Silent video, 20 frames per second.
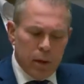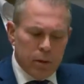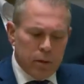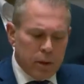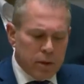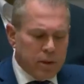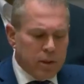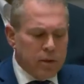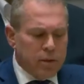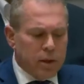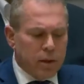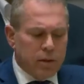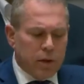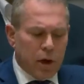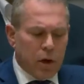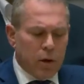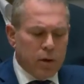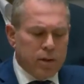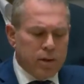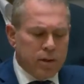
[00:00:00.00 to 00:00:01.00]
This is a
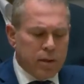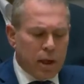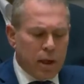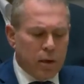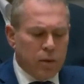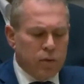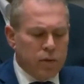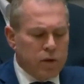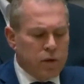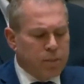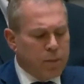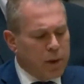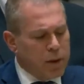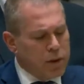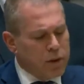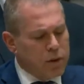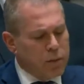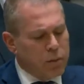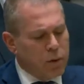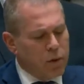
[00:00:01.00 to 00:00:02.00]
terror state
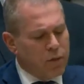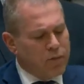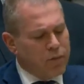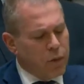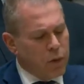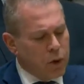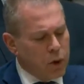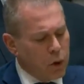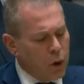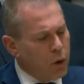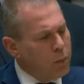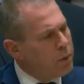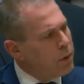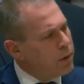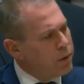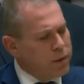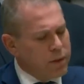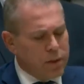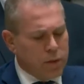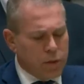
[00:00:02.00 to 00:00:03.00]
responsible for
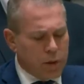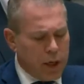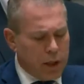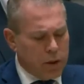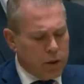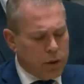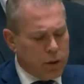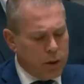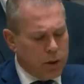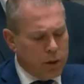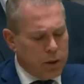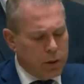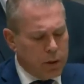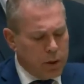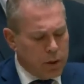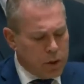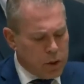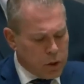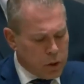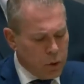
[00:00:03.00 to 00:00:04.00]
global destruction,
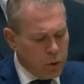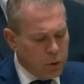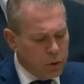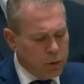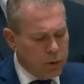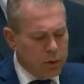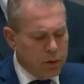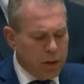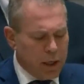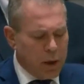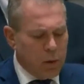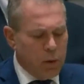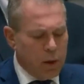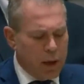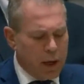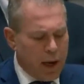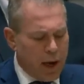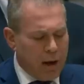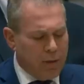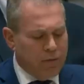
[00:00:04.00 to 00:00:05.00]
and soon they
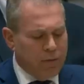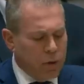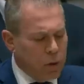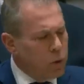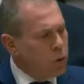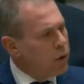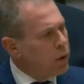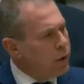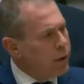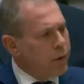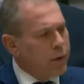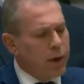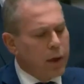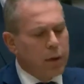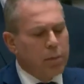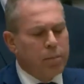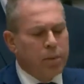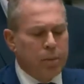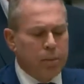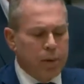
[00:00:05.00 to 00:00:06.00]
will have nuclear
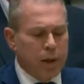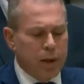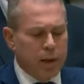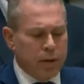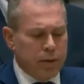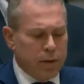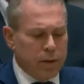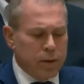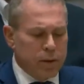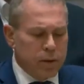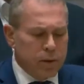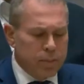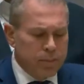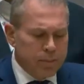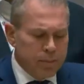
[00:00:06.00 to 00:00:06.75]
capabilities.